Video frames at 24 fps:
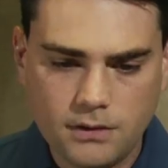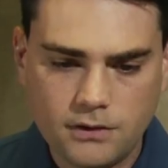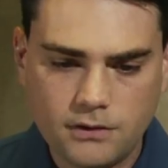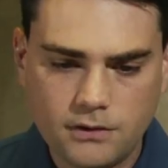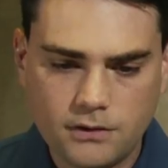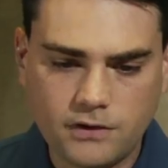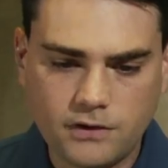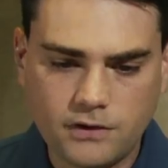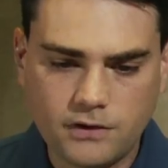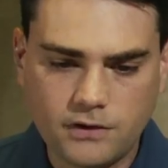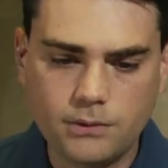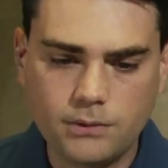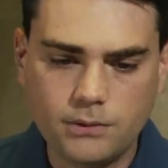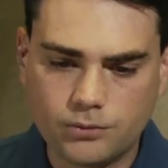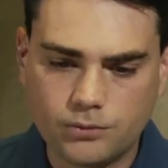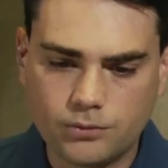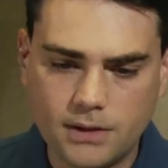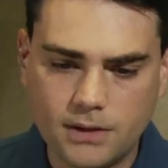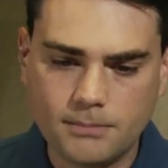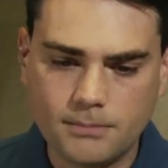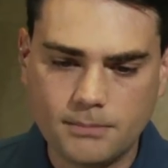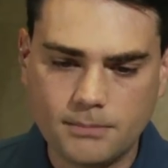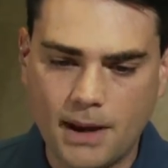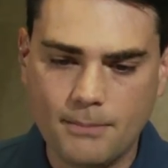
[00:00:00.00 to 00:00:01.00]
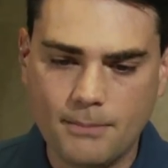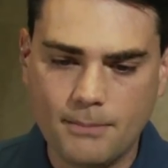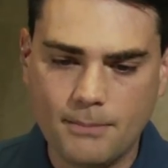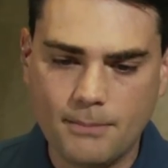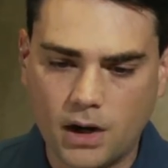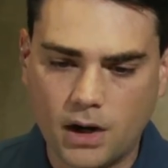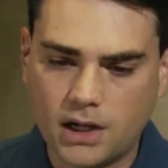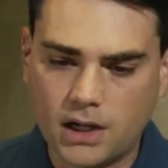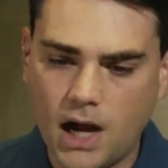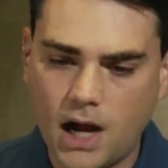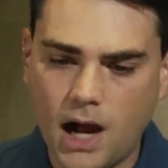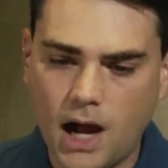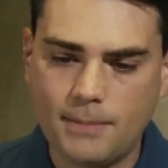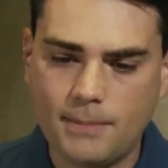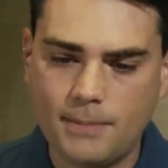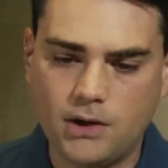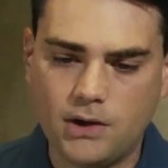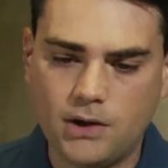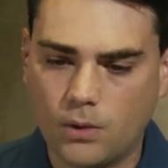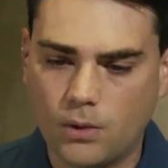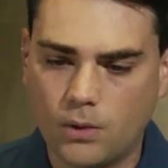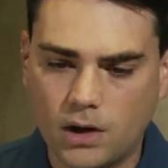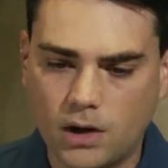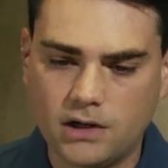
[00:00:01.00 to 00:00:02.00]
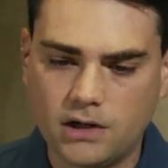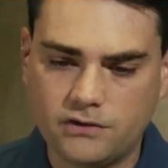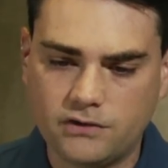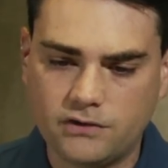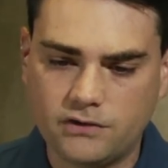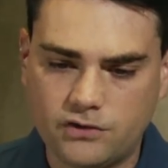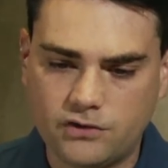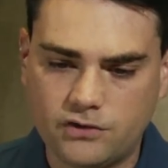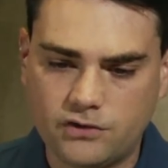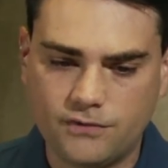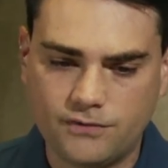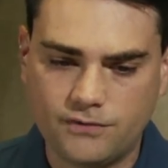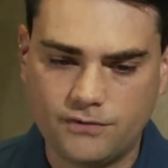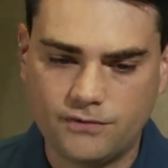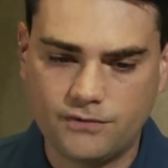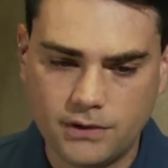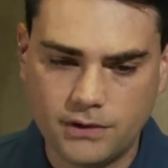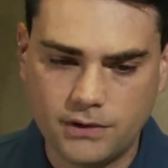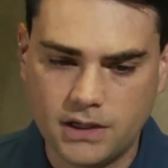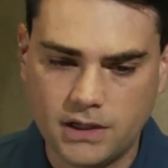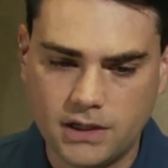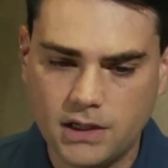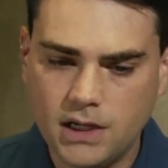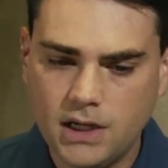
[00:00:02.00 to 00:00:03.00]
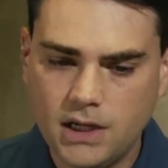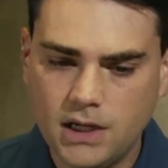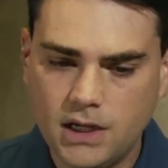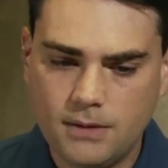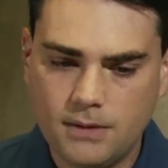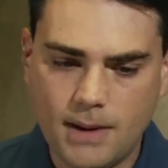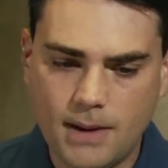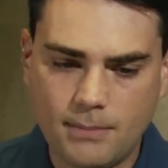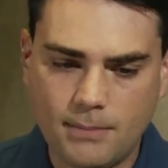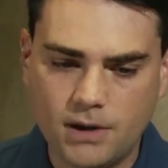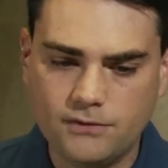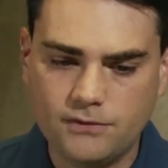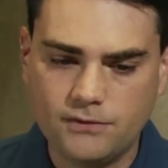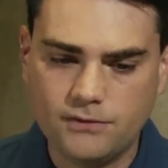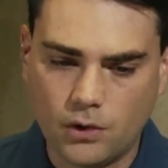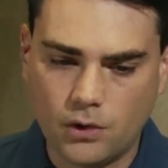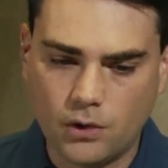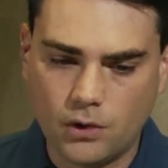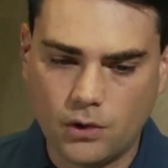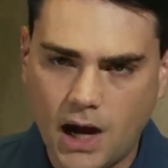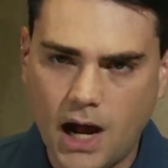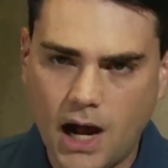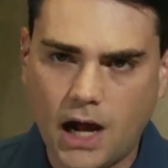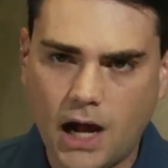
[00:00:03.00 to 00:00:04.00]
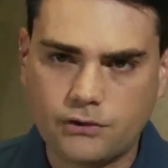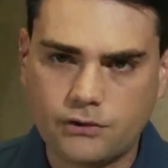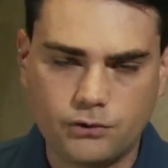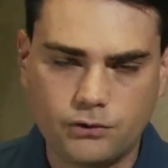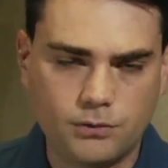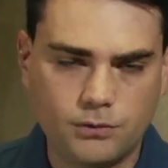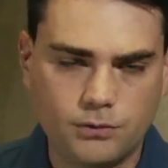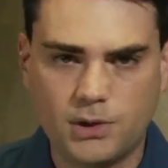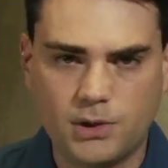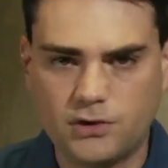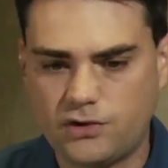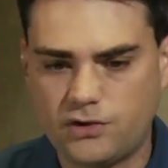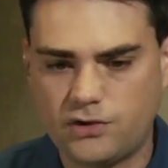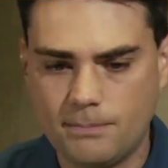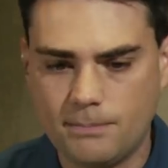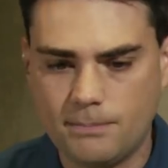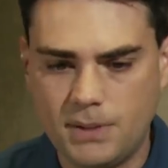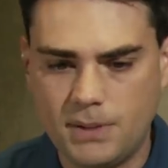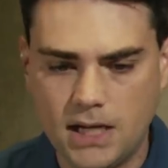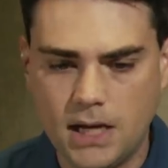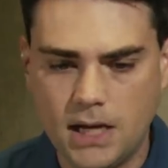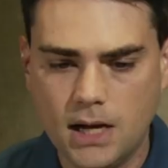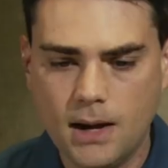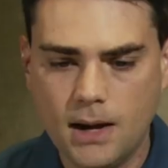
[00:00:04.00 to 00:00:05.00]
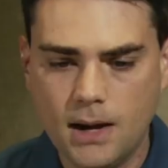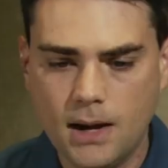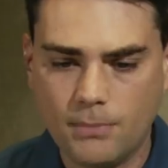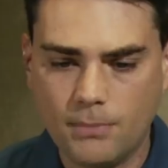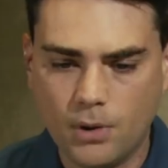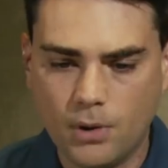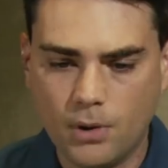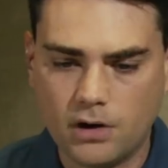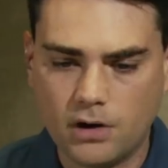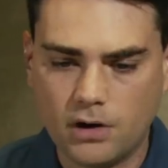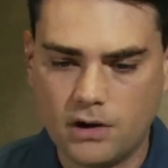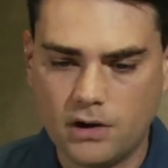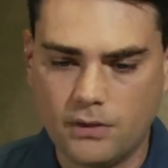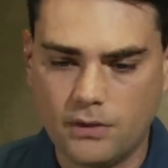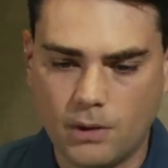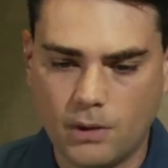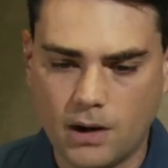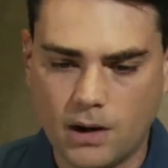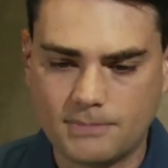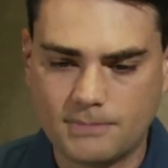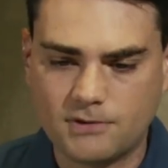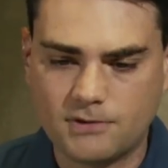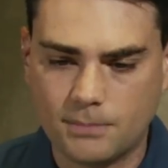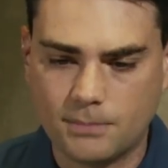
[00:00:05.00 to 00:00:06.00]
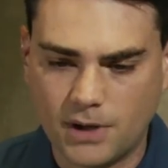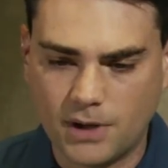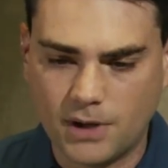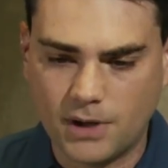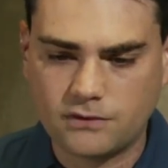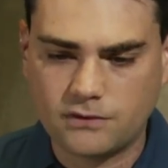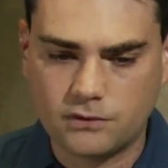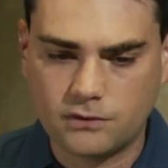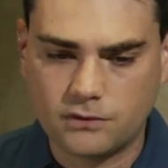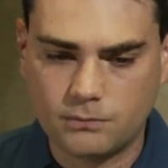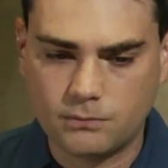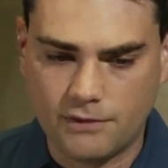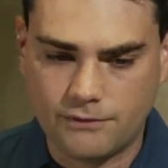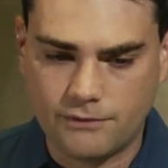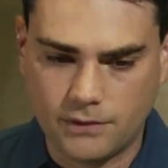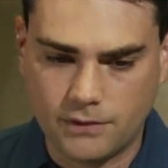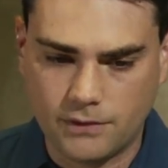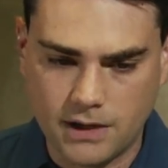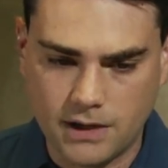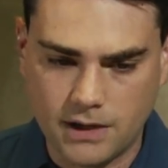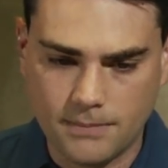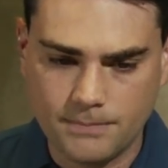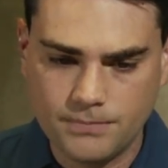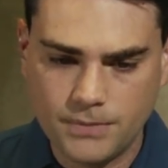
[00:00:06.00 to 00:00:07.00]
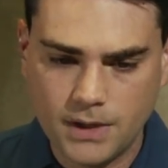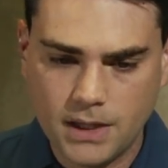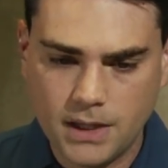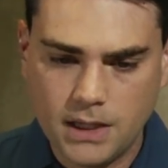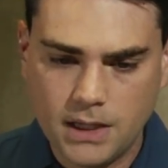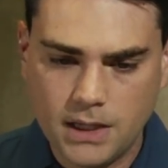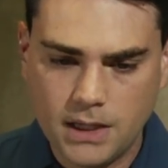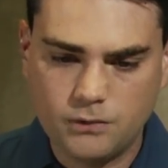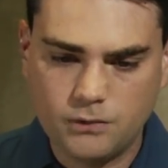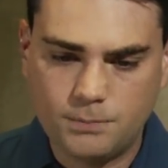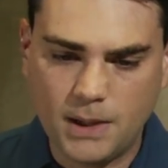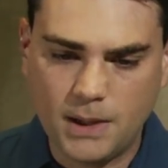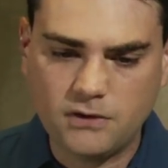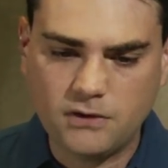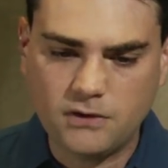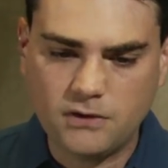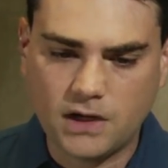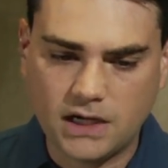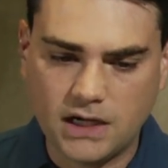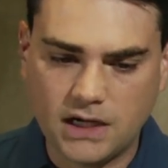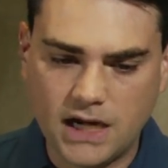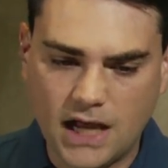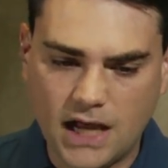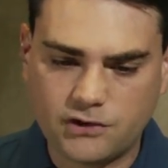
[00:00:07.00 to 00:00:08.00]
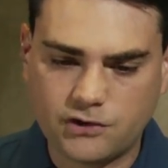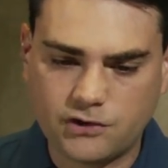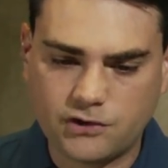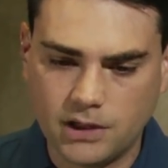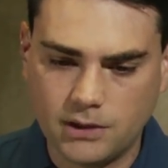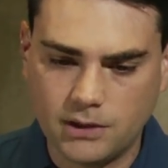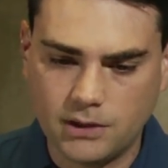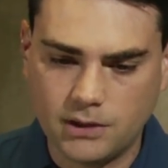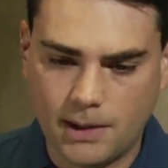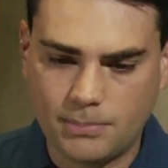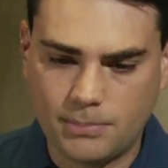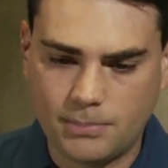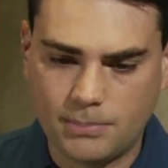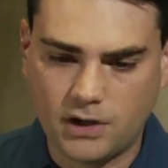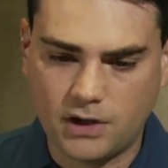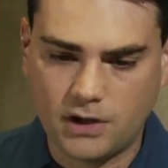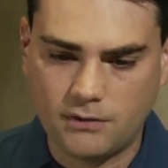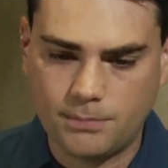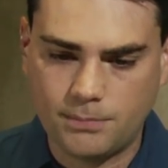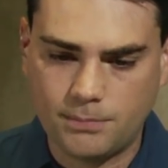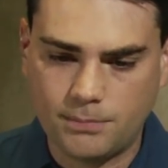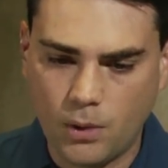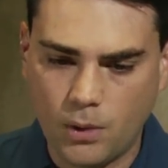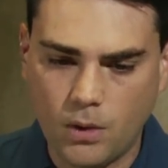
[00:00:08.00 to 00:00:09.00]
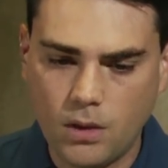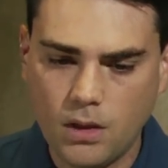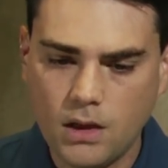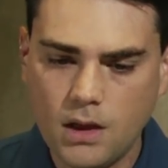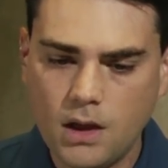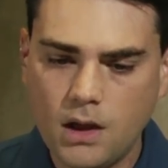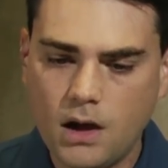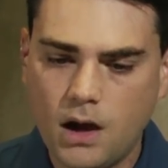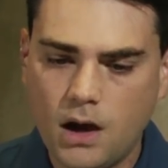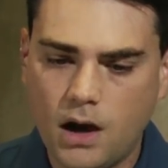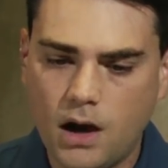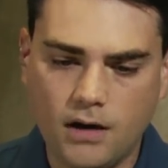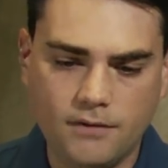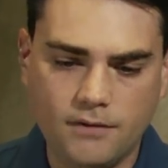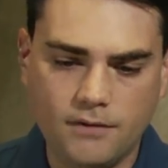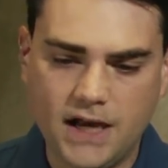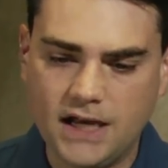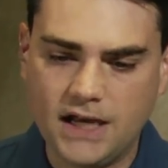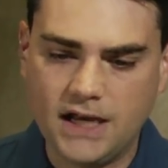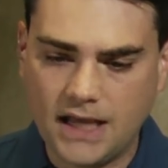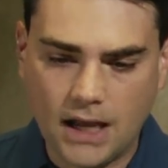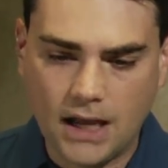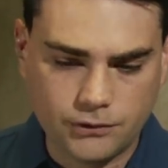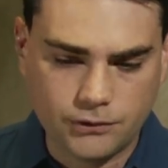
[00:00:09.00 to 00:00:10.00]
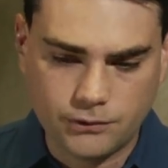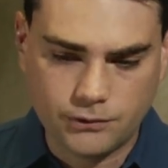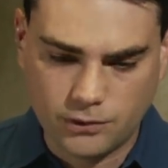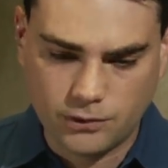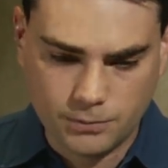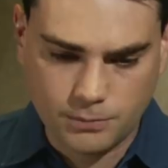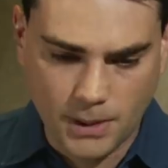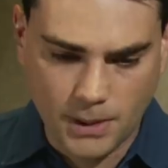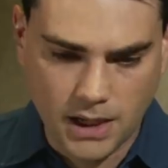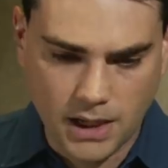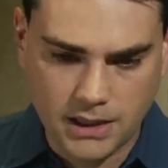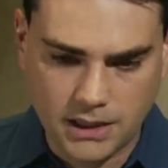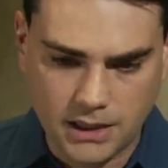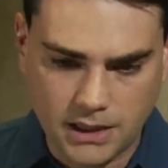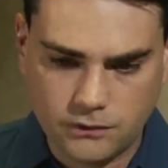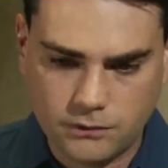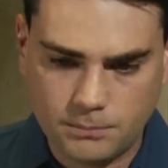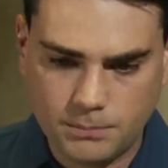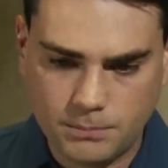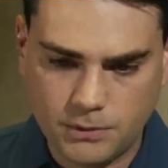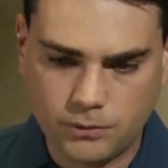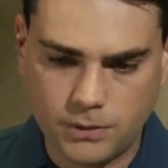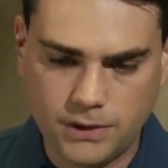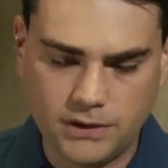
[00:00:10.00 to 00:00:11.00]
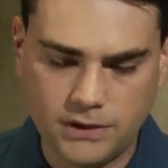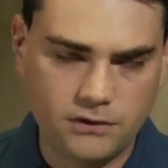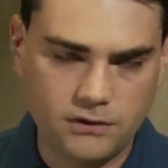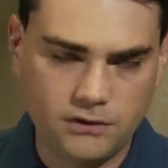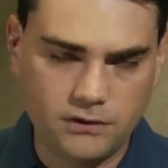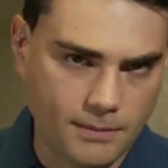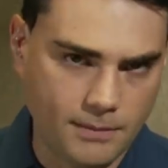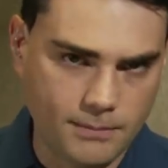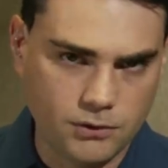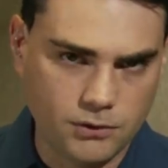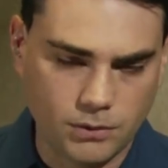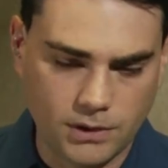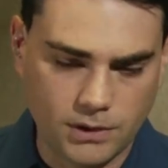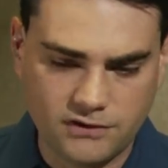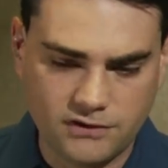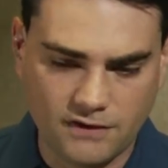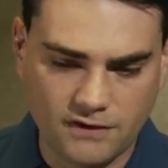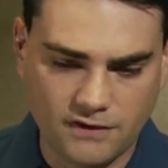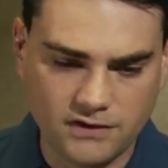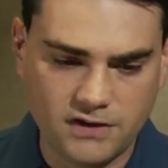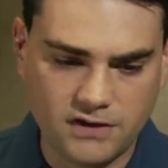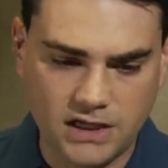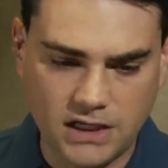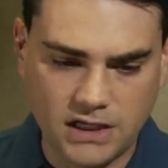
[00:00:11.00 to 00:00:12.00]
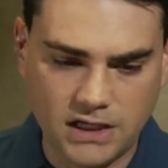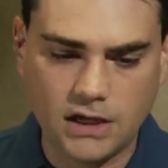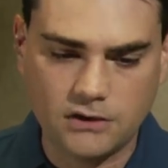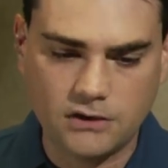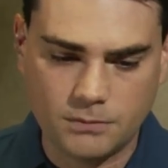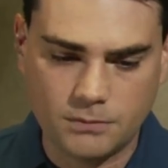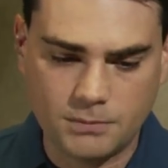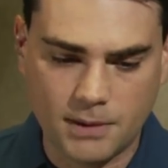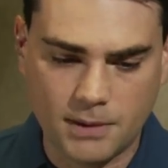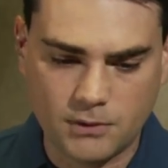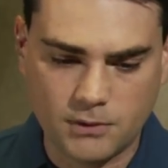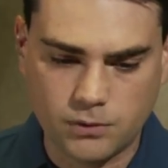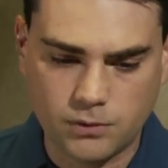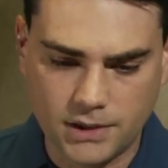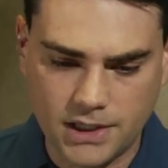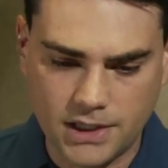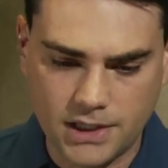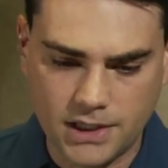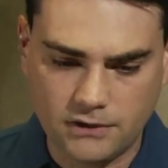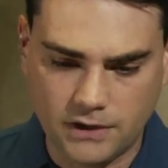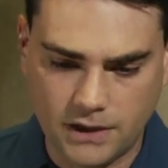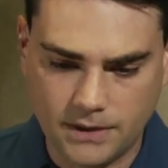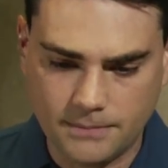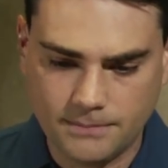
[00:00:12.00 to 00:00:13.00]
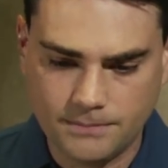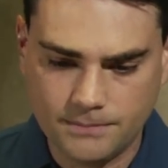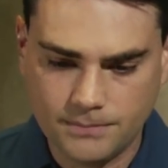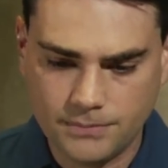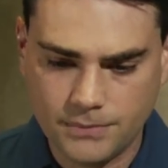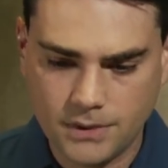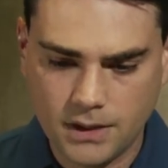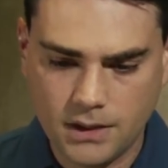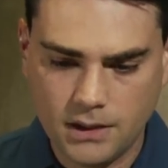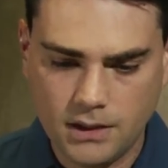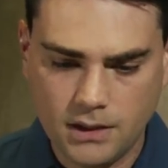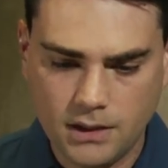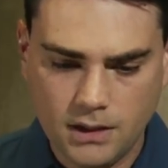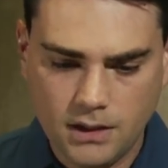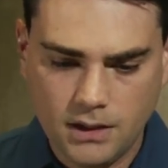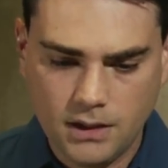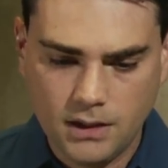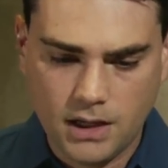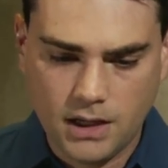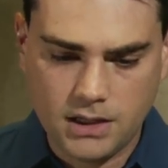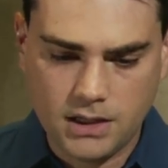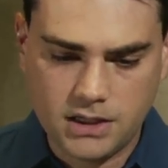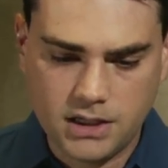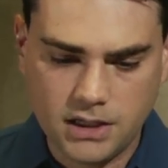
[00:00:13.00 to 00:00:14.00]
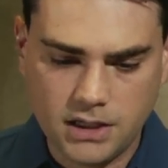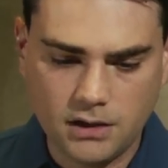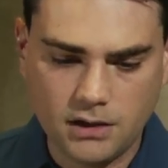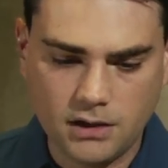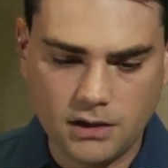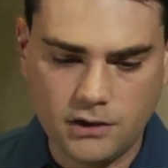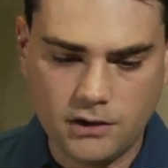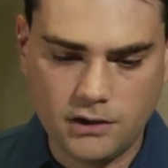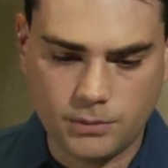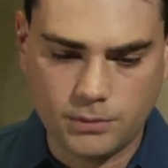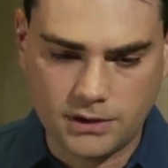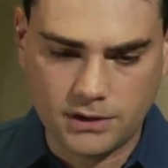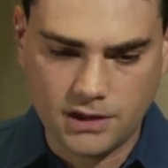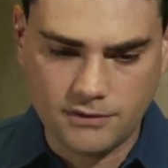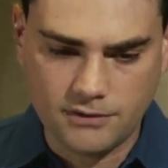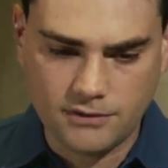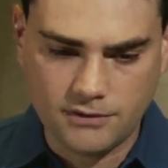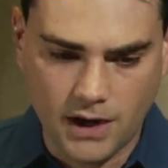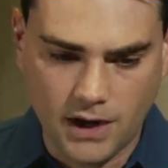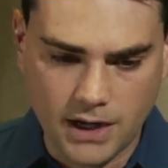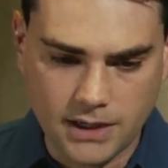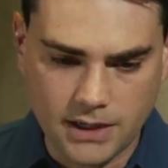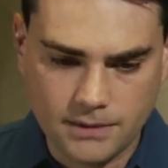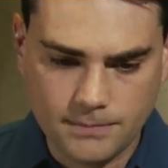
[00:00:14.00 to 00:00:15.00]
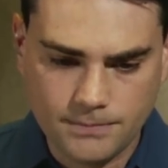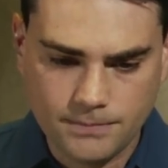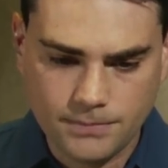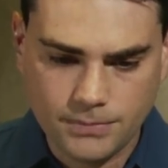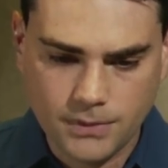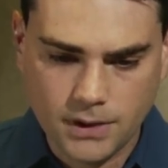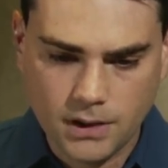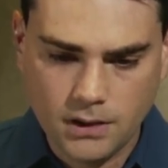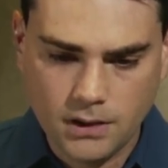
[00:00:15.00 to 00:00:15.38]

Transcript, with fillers: The study was written by More in Common, an organization founded in memory of Joe Cox, who was a British M P murdered in the run-up to the Brexit referendum. It was based on a nationally representative poll of eight thousand respondents between December twenty seventeen and September twenty eighteen. And here is what they find.